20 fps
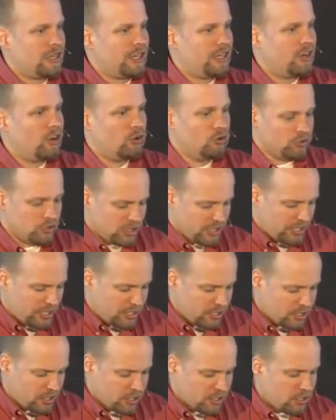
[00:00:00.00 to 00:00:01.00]
It
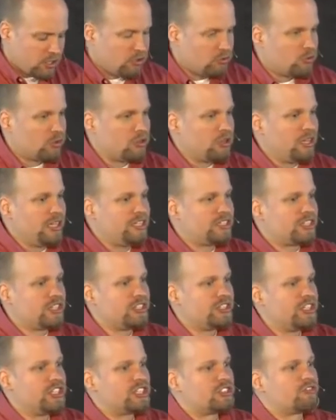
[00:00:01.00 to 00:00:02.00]
only
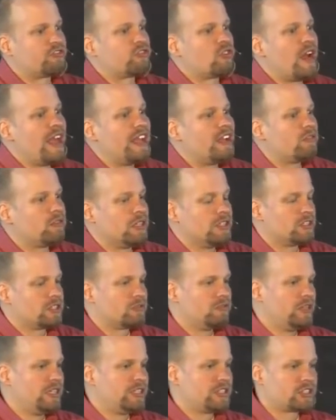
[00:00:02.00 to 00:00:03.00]
releases its
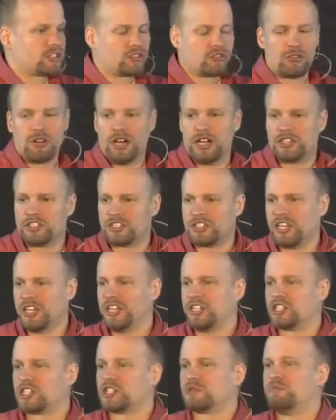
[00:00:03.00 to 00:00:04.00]
fragrance when it's crushed,
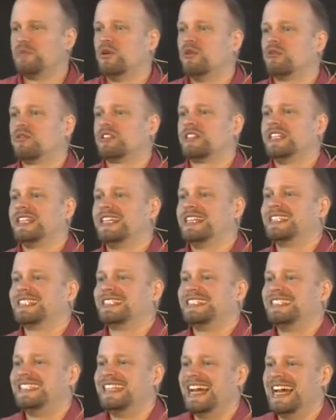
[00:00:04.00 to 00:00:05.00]
and it spoke to
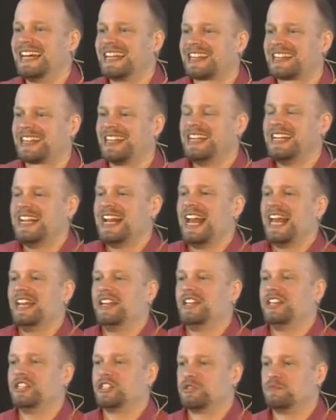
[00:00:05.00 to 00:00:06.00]
his death
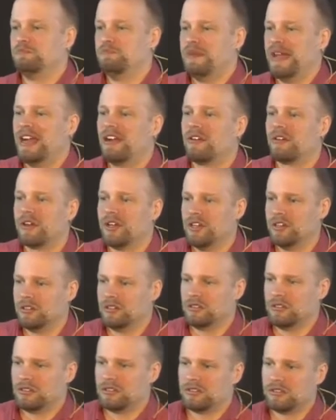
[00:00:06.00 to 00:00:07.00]
and his
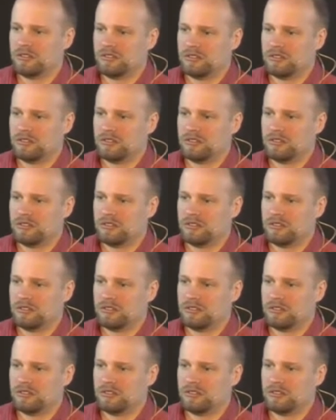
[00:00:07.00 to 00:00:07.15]
burial.